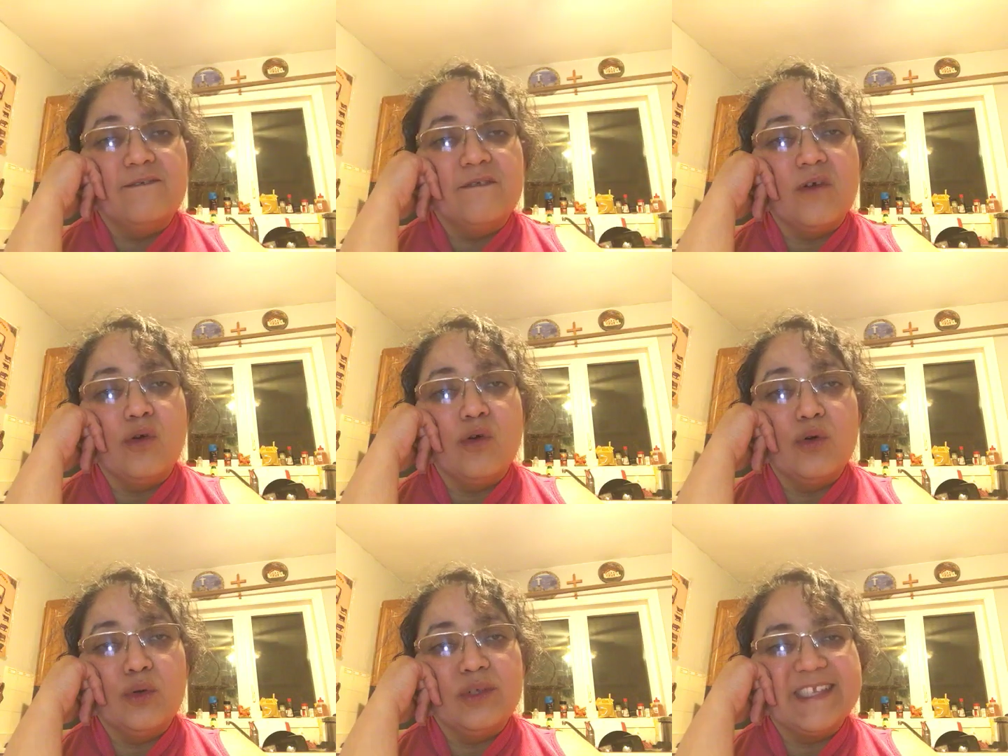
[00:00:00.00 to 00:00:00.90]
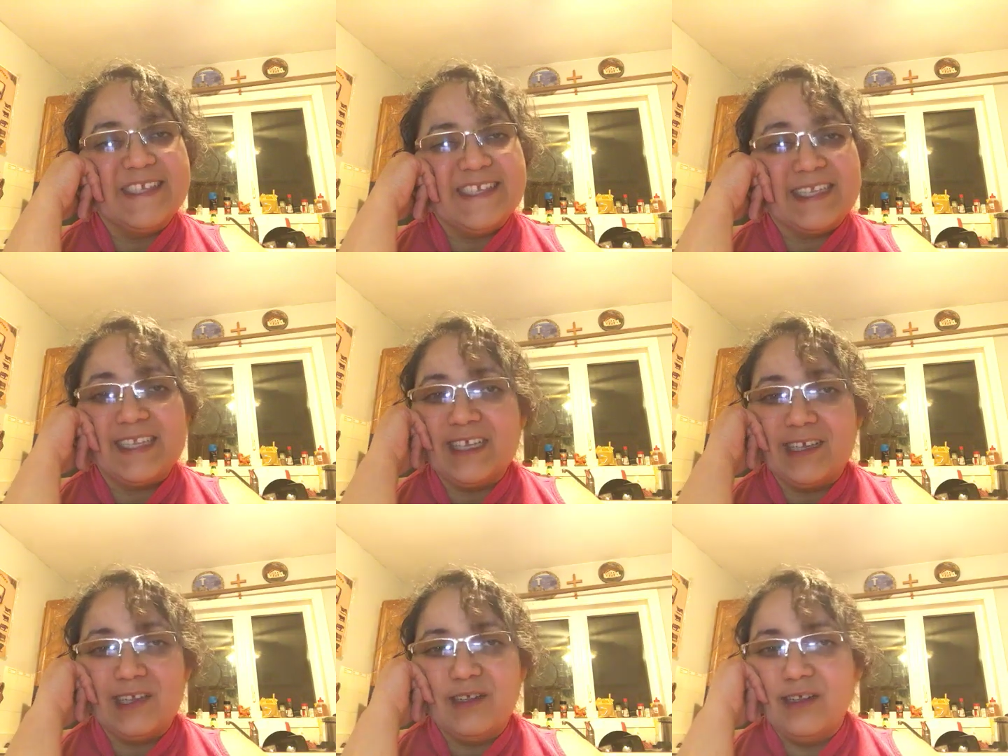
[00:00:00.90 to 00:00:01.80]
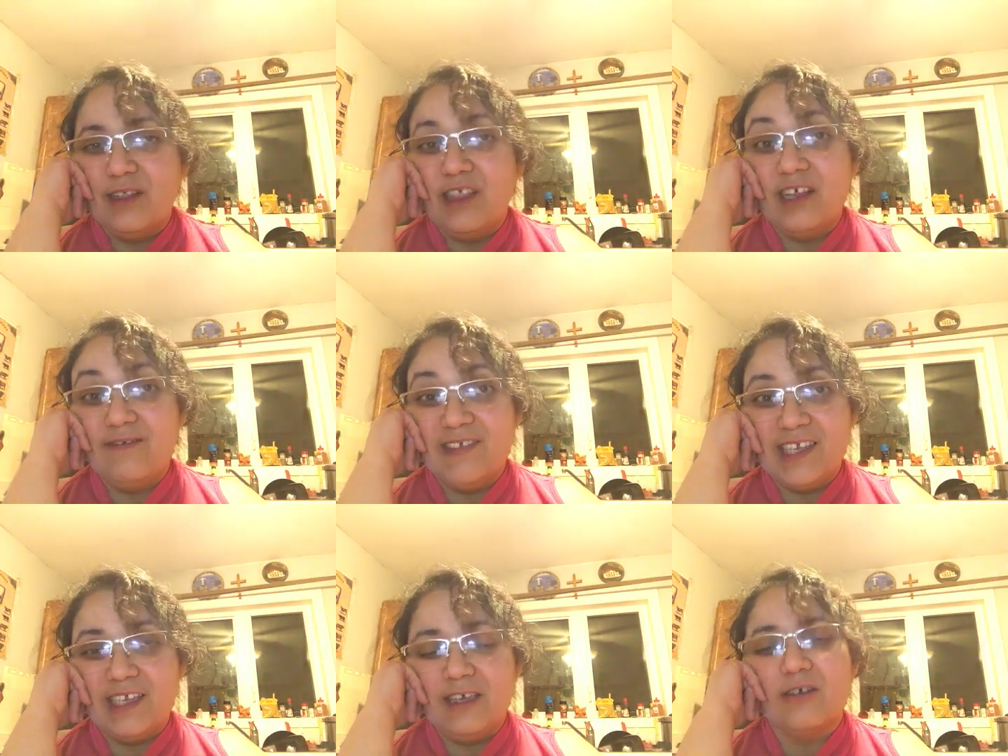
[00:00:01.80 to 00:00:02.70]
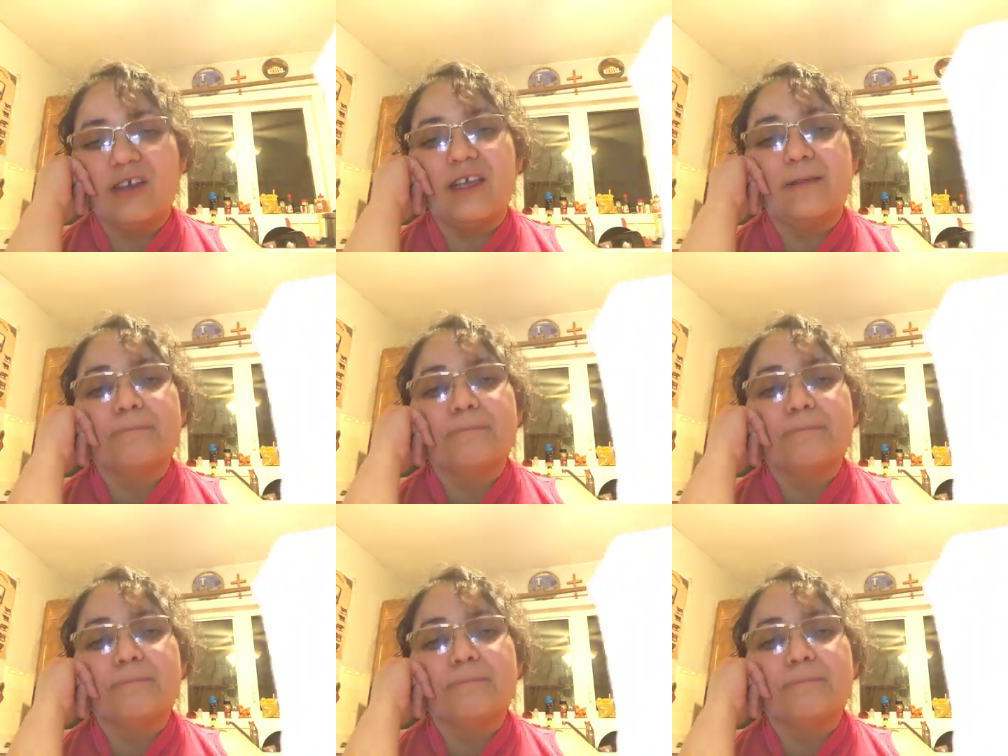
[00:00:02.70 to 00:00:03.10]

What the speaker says: você, the V, okay?